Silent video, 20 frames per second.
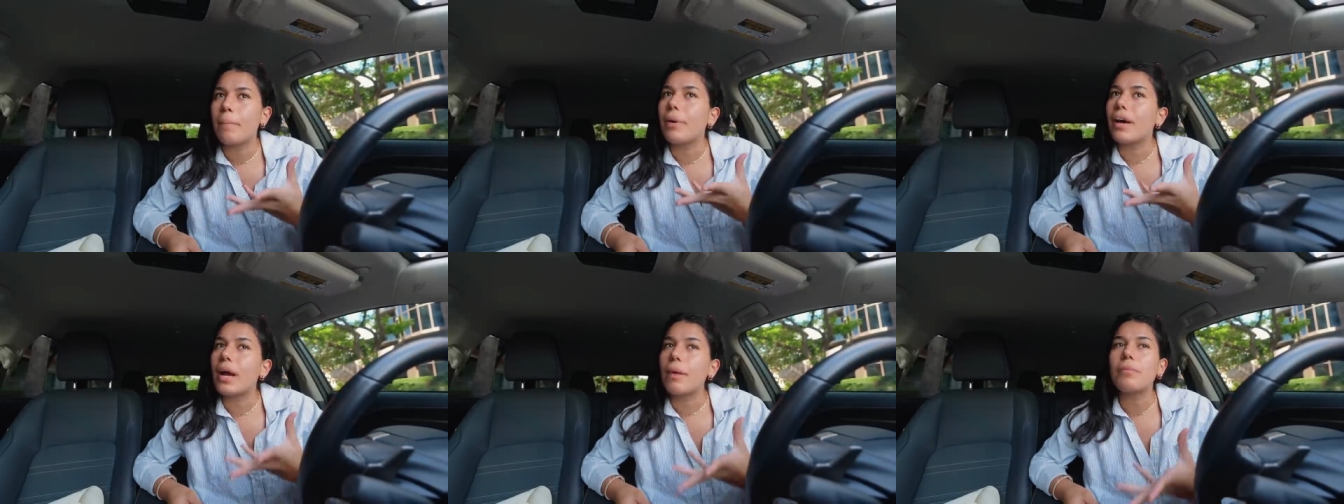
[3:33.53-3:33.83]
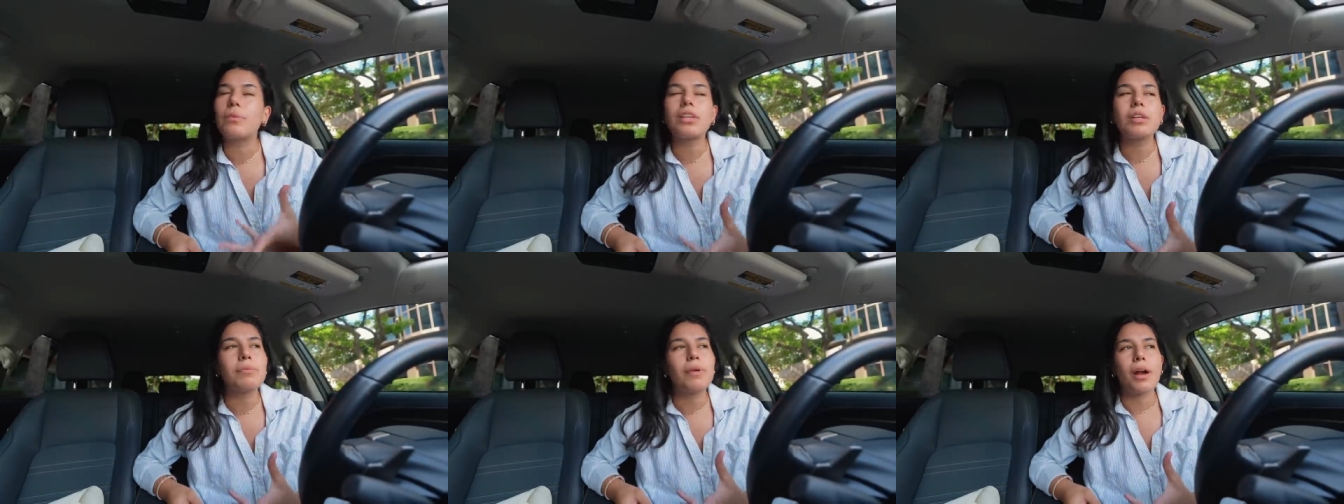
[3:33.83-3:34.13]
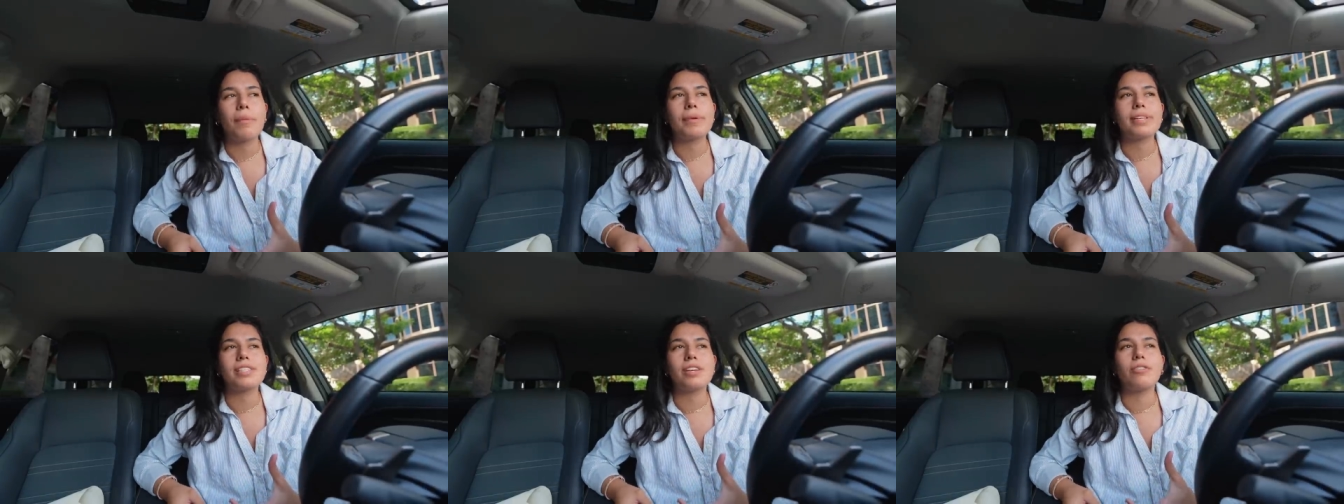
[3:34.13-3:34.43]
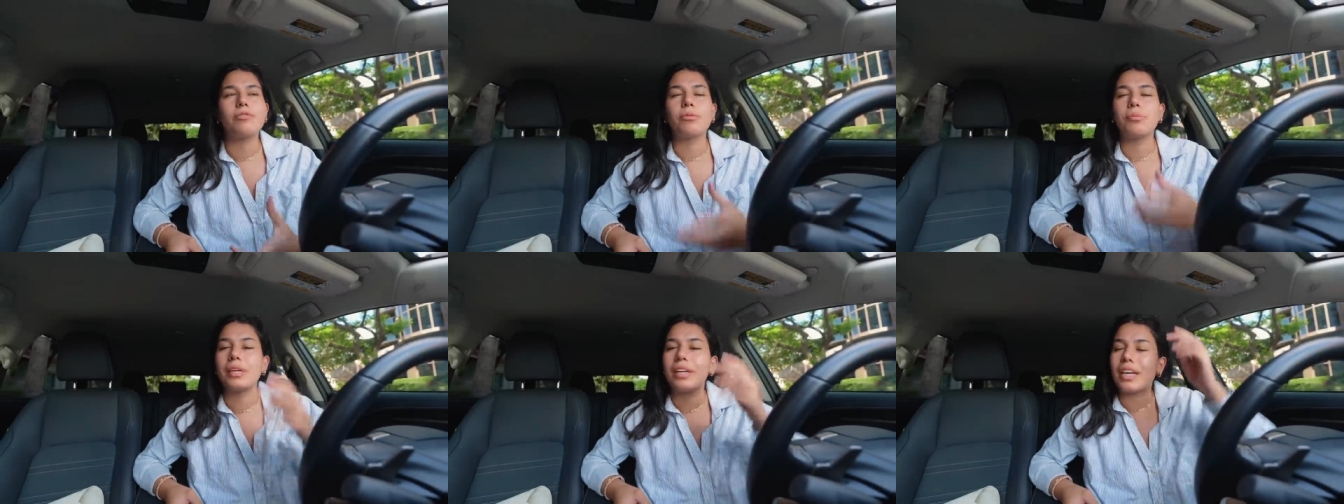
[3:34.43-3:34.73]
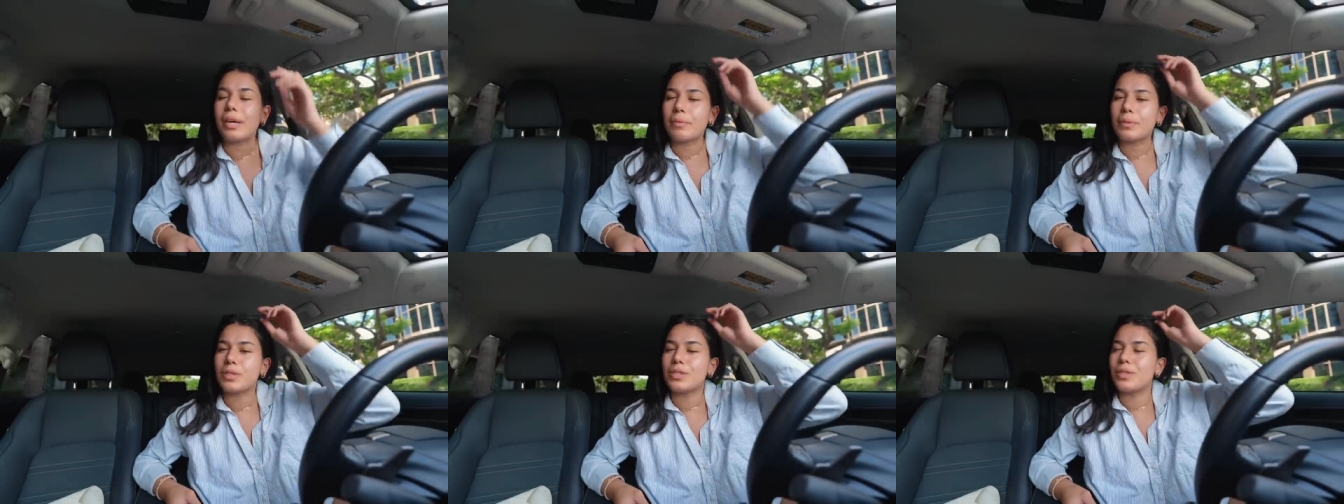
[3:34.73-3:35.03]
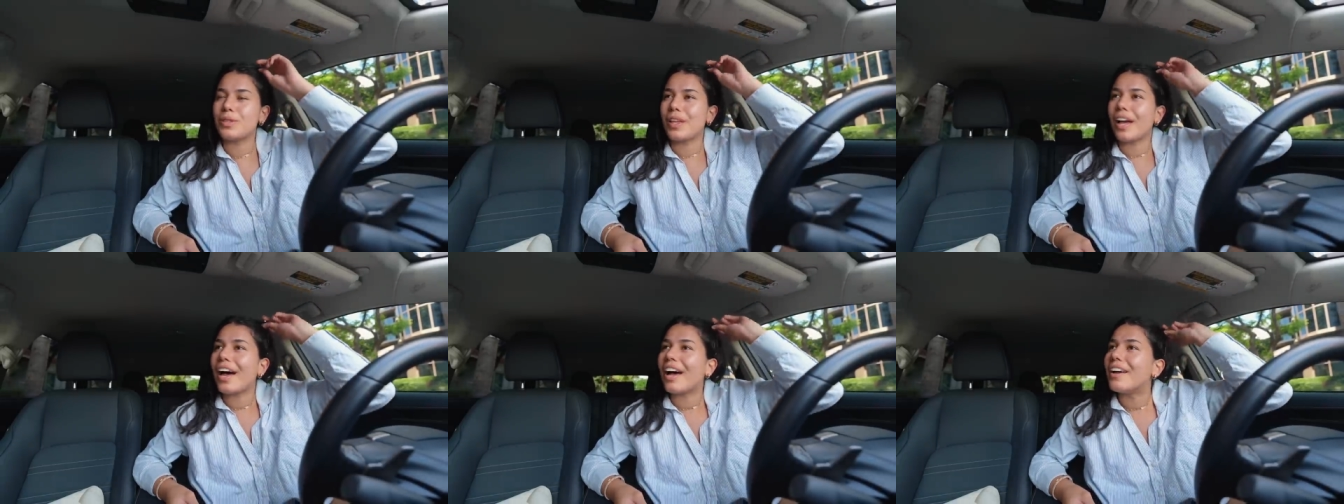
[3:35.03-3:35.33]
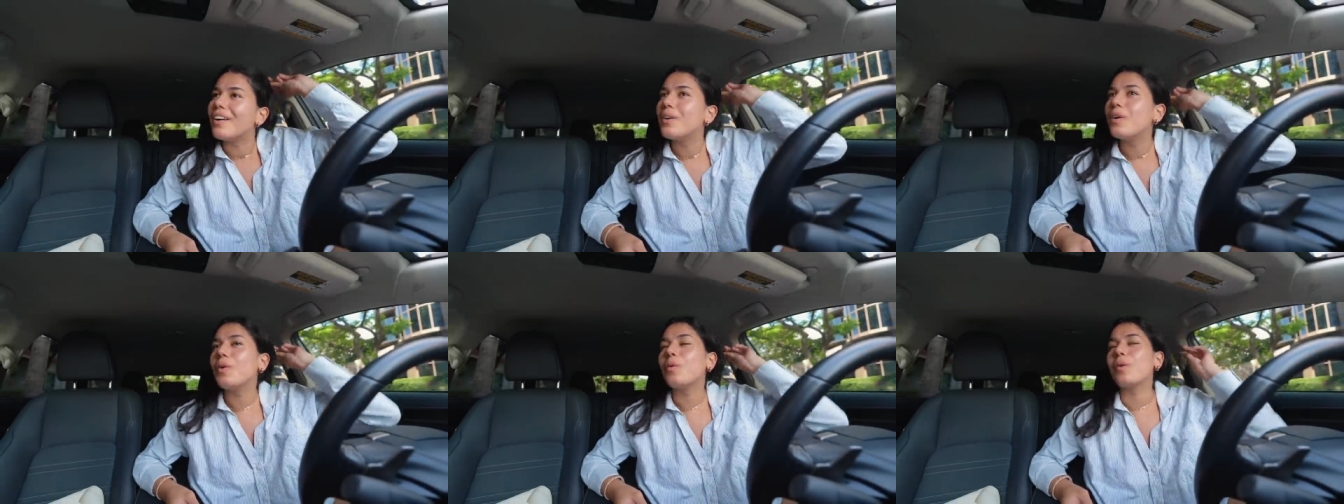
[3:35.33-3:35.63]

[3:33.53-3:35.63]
but I'm really proud of myself for being able to do that